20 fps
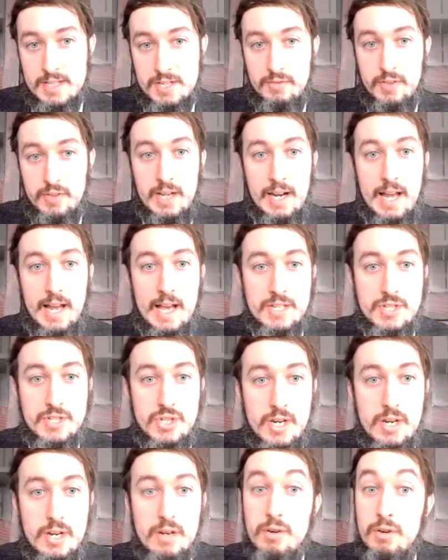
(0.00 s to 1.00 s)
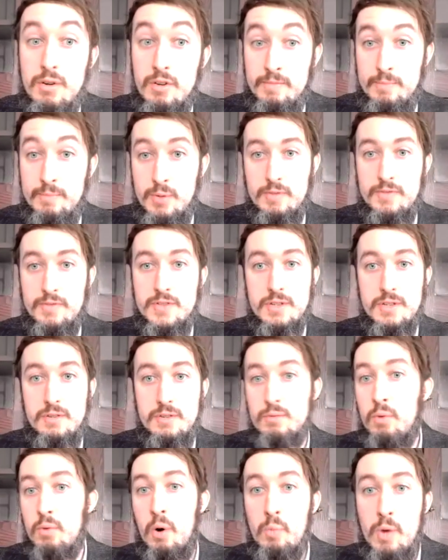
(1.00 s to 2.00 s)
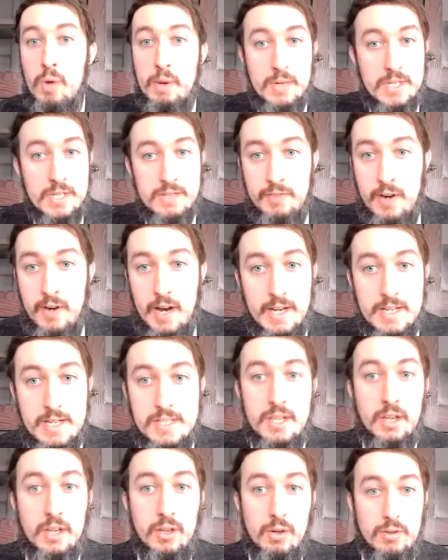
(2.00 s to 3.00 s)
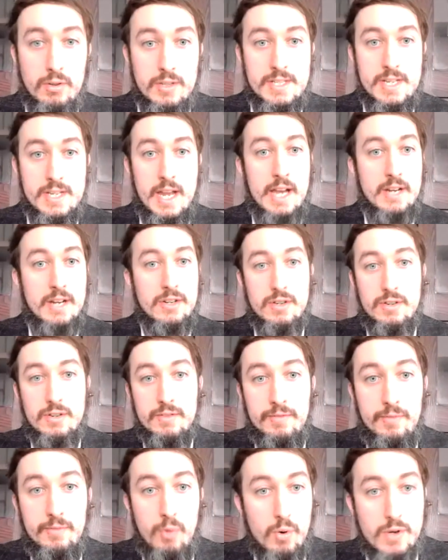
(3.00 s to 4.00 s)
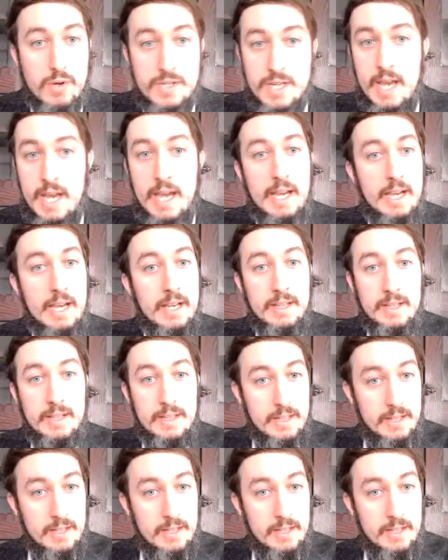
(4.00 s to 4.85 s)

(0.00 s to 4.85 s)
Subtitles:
over the last year who've moved to what we would define as the gold standard 4-day,